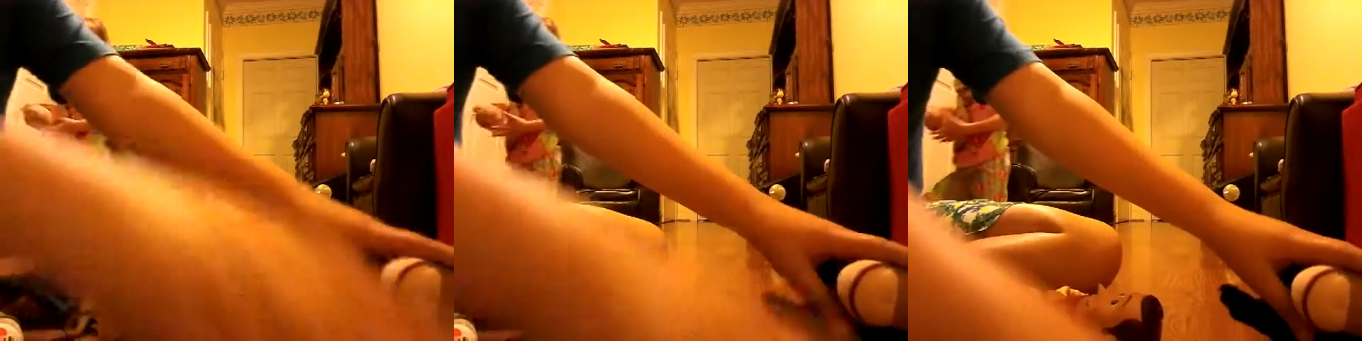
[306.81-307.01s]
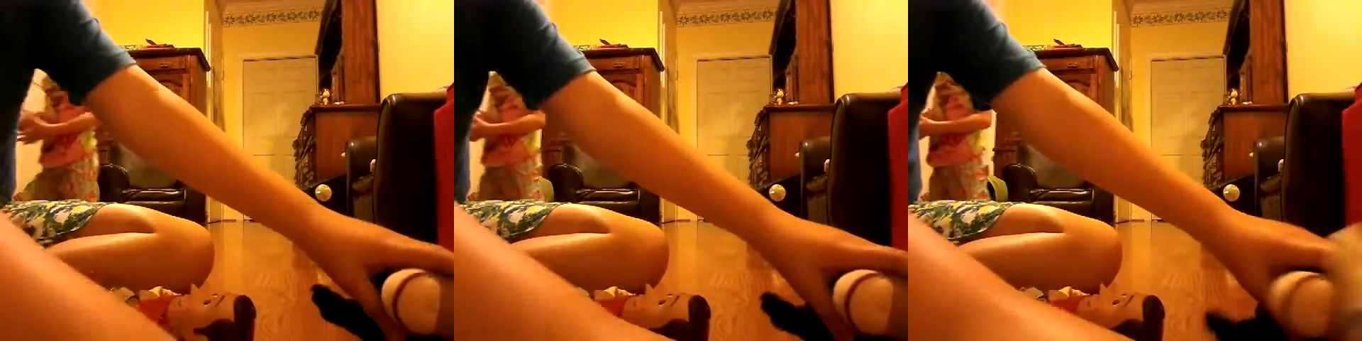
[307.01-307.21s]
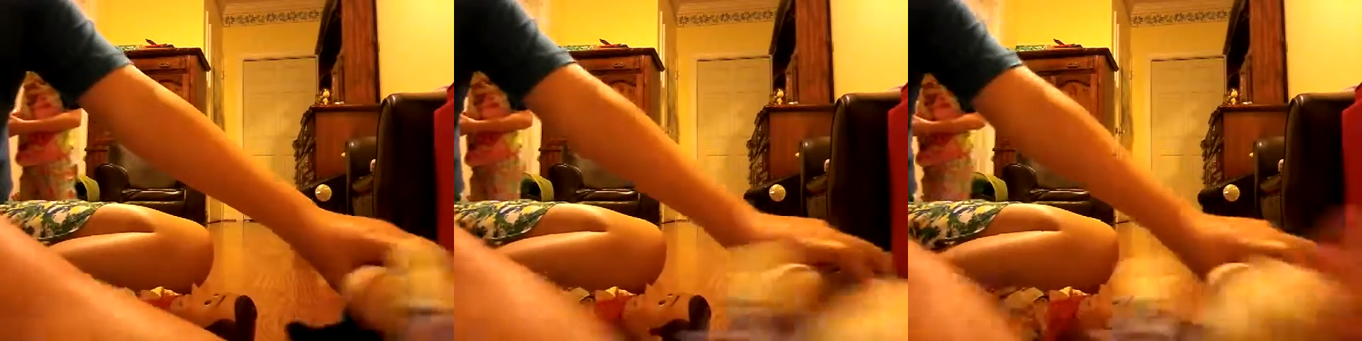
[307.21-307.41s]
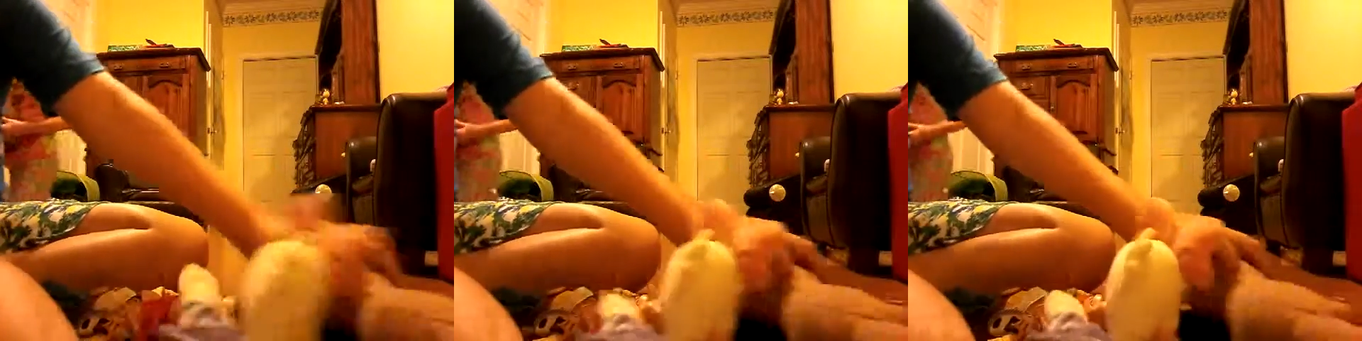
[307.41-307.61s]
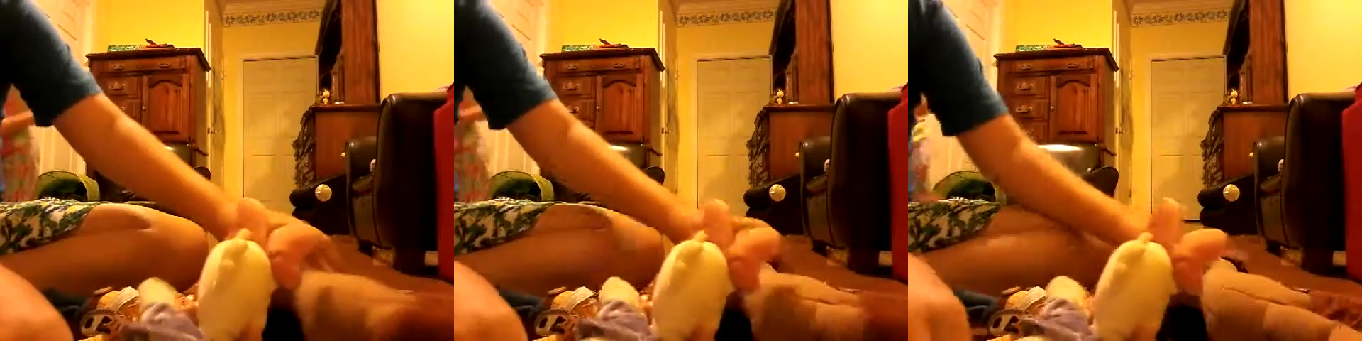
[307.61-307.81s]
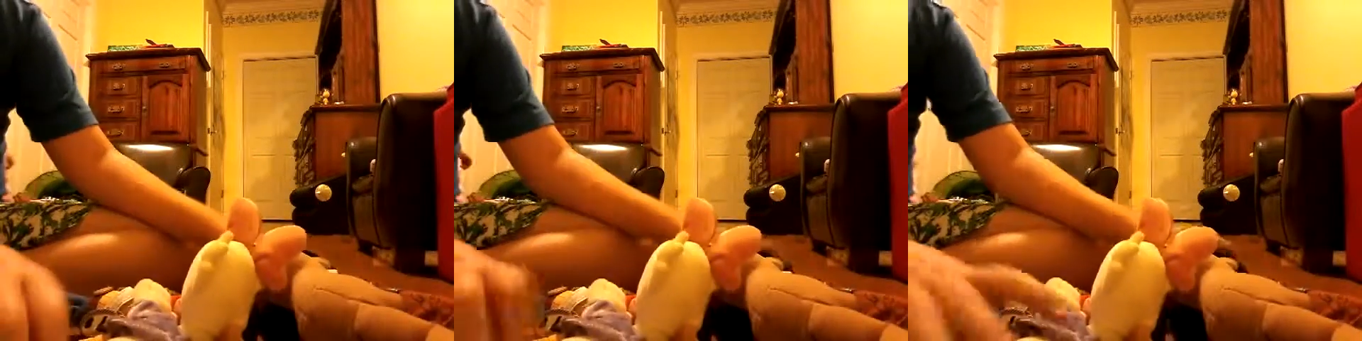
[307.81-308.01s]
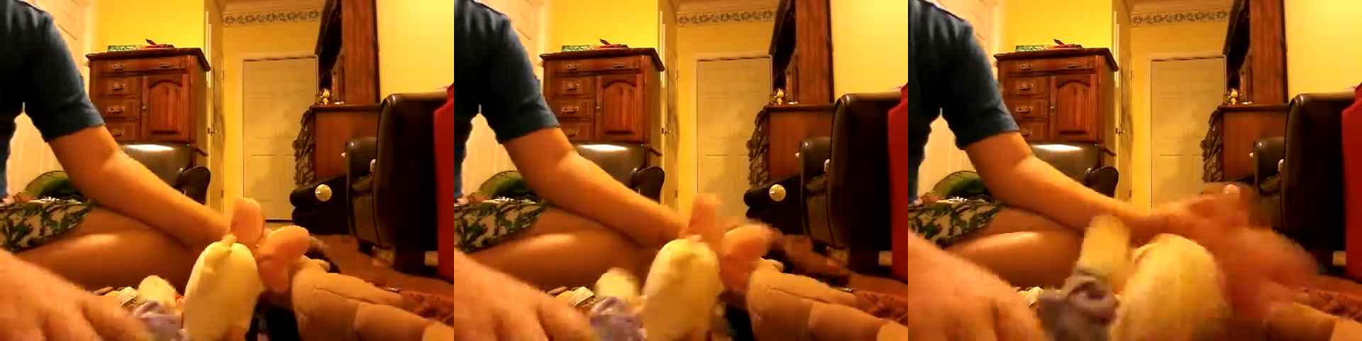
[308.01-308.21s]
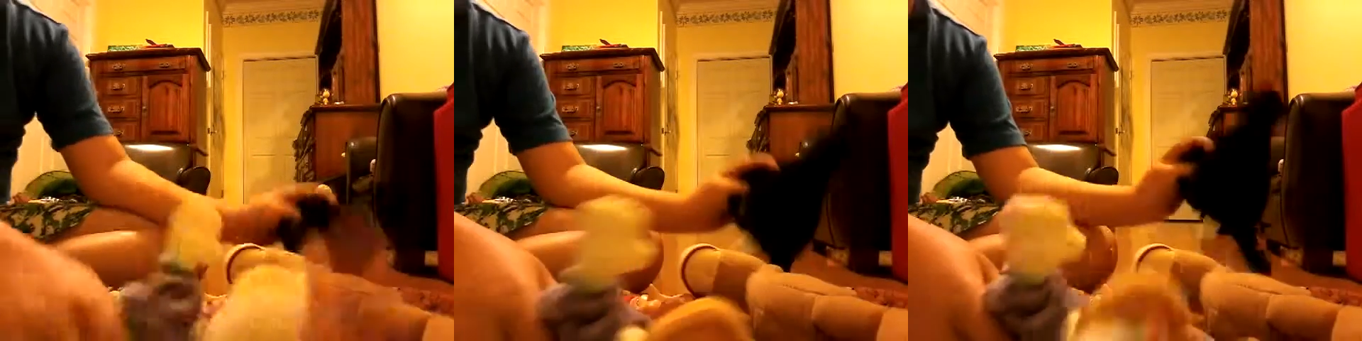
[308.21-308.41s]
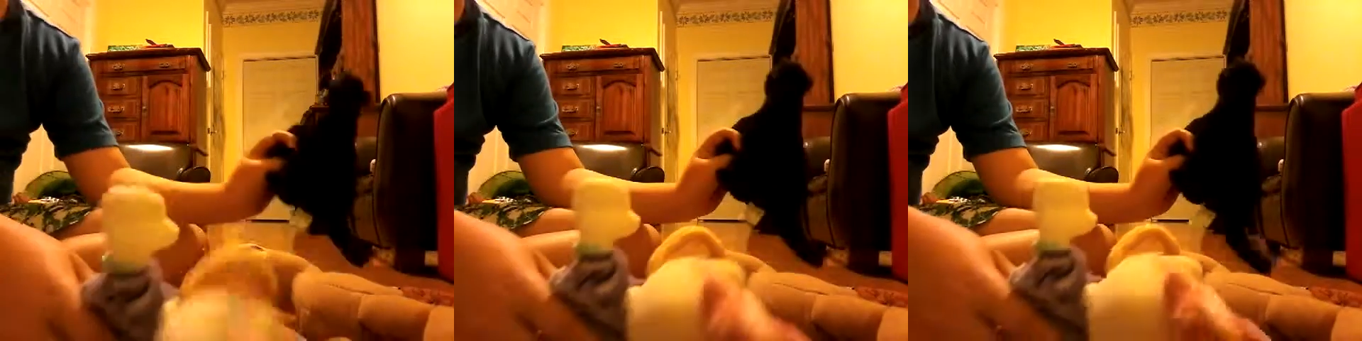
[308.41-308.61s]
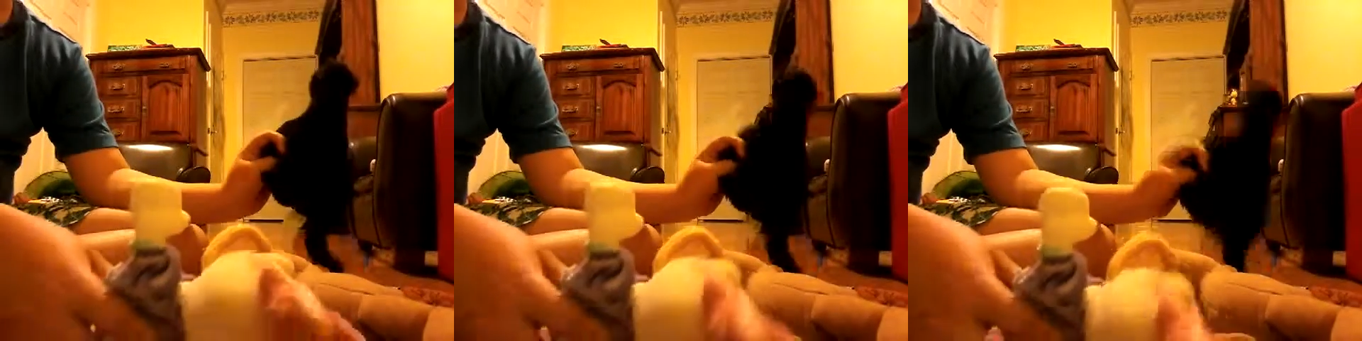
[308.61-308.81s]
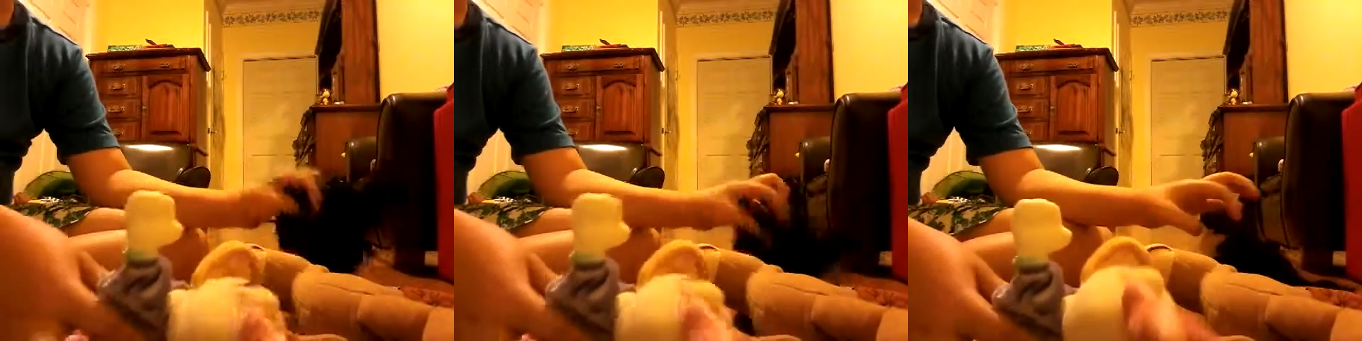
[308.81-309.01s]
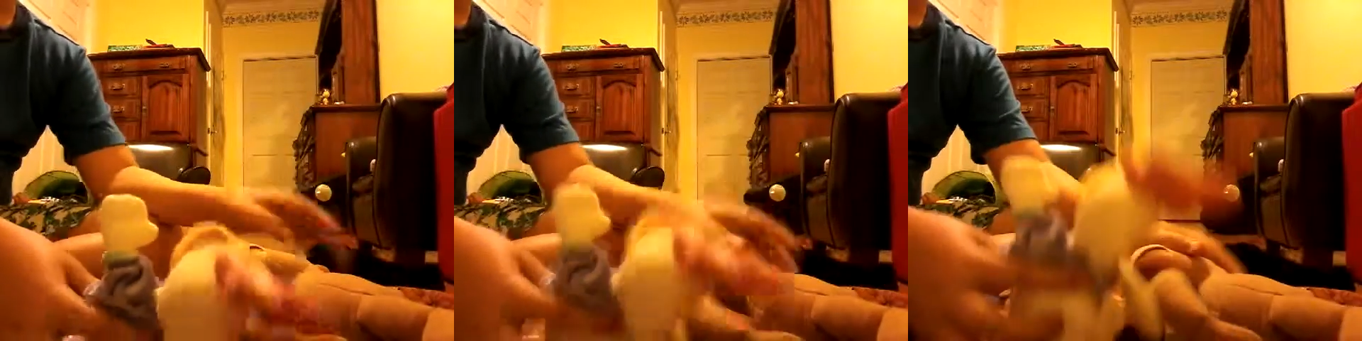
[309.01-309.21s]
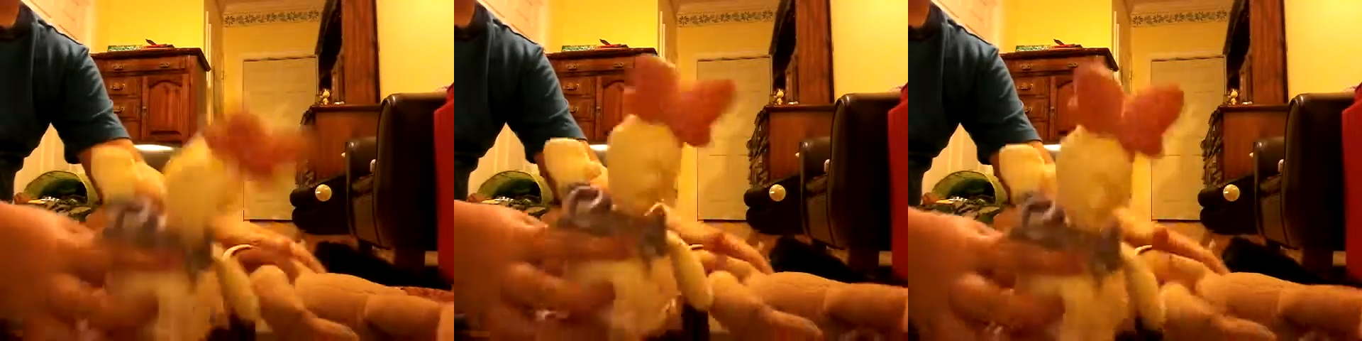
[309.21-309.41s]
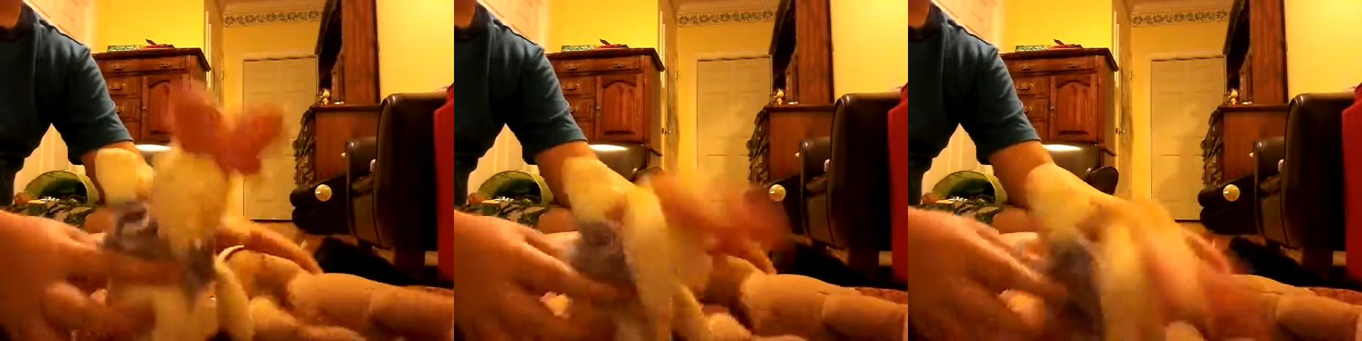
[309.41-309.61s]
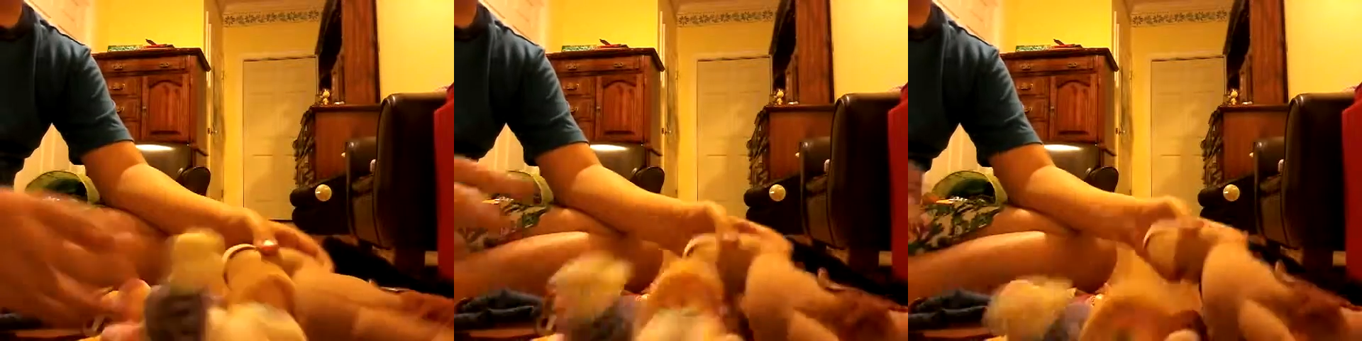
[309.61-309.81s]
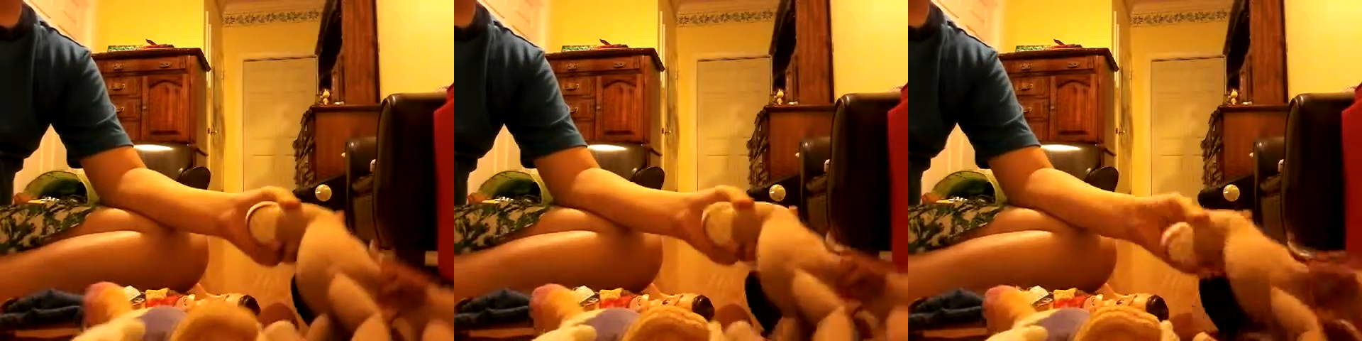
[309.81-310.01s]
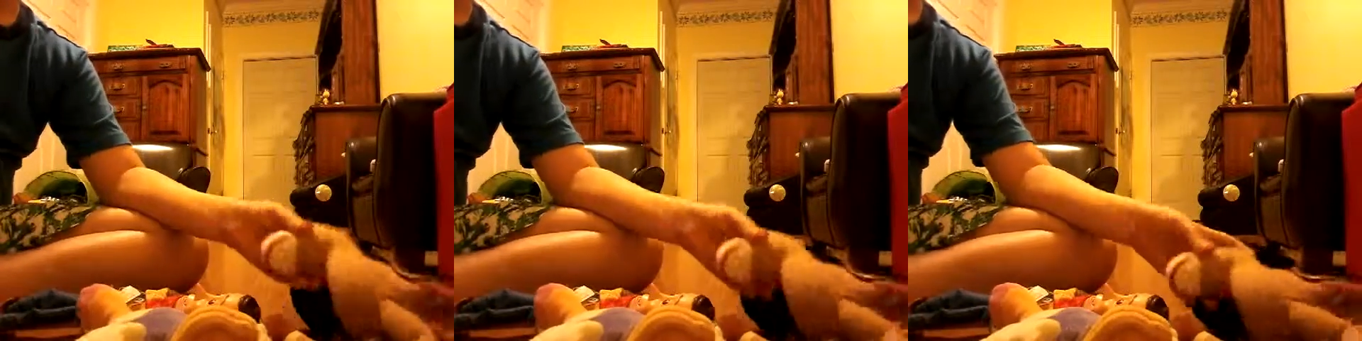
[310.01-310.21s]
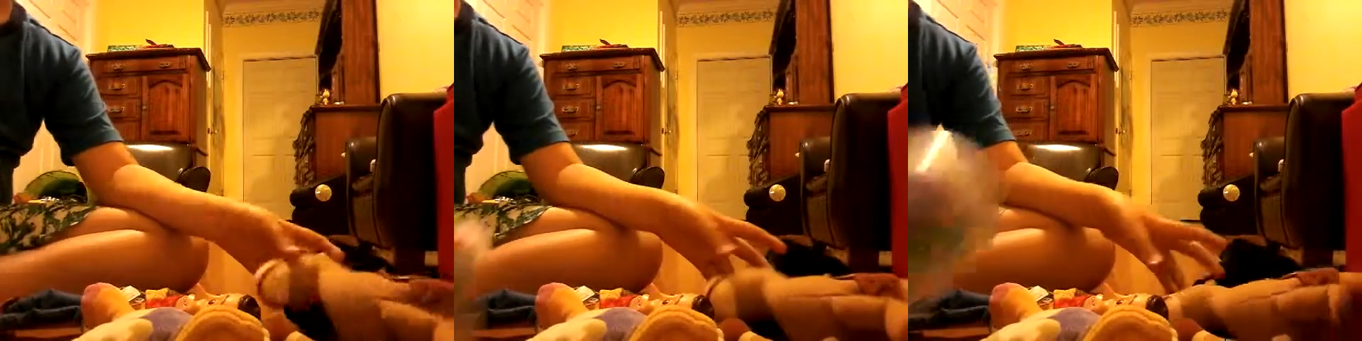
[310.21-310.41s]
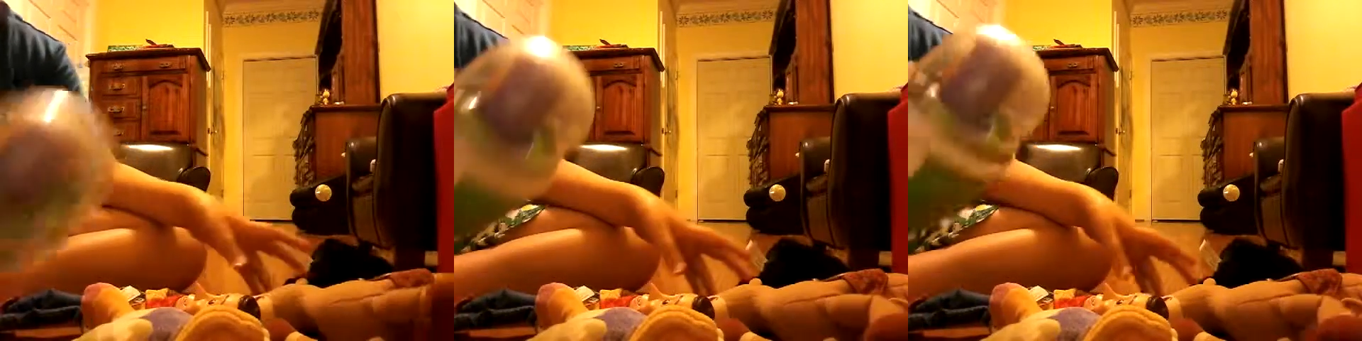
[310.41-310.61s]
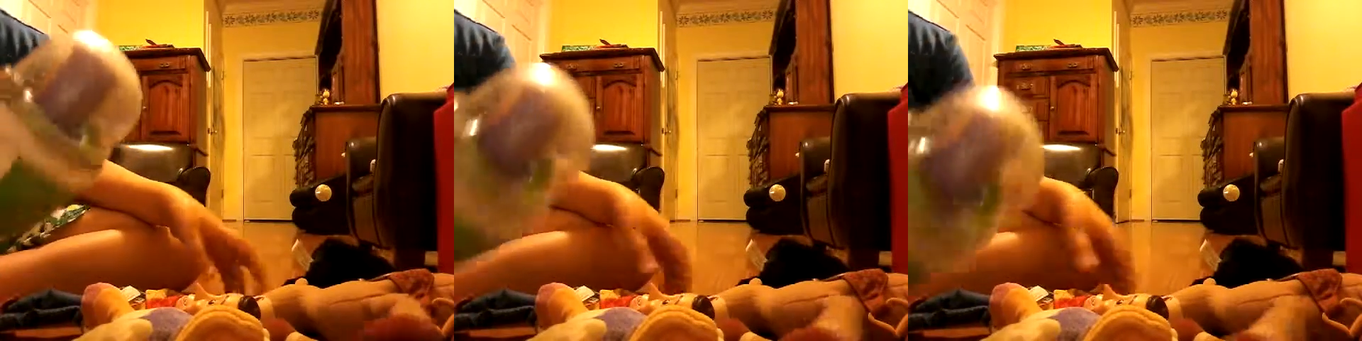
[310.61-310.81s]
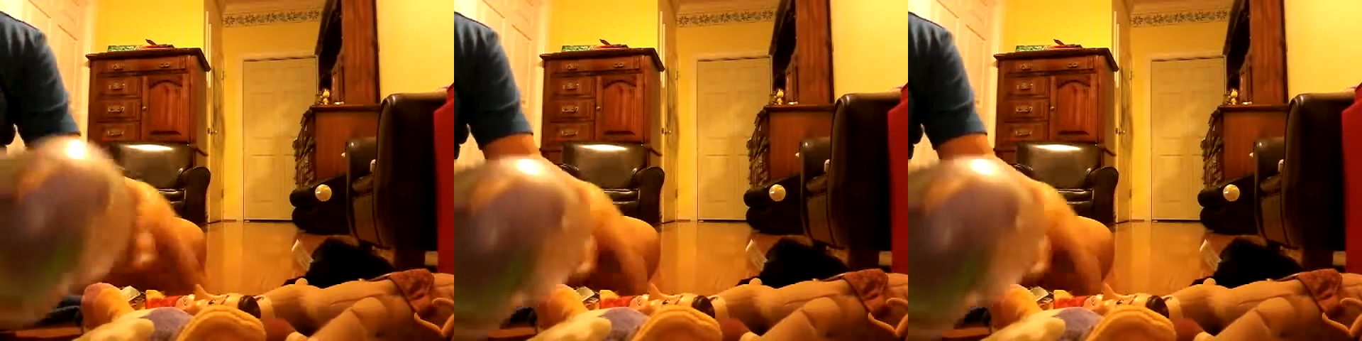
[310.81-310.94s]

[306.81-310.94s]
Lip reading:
Nobody's mouth can be seen.